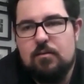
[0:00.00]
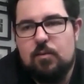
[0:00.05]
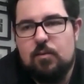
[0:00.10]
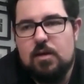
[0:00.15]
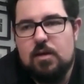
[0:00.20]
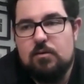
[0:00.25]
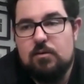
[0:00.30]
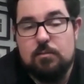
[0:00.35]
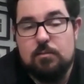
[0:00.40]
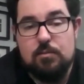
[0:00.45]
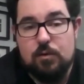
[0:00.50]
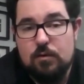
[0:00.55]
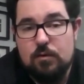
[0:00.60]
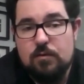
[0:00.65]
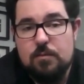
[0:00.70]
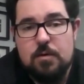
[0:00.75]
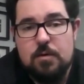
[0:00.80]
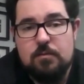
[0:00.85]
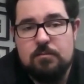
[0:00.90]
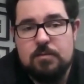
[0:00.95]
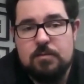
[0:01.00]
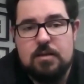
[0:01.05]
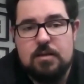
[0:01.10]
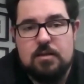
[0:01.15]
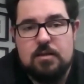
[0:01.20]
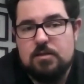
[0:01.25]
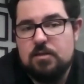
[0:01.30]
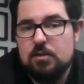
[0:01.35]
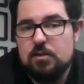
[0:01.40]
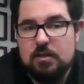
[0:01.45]
we could improve upon,
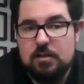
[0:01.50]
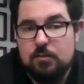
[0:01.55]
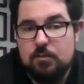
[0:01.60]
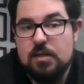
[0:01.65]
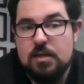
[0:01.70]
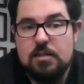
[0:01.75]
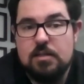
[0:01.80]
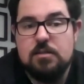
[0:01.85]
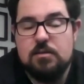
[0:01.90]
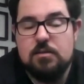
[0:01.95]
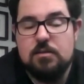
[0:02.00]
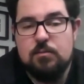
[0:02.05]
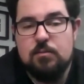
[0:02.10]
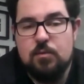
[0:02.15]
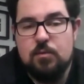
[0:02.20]
and certainly that we need to know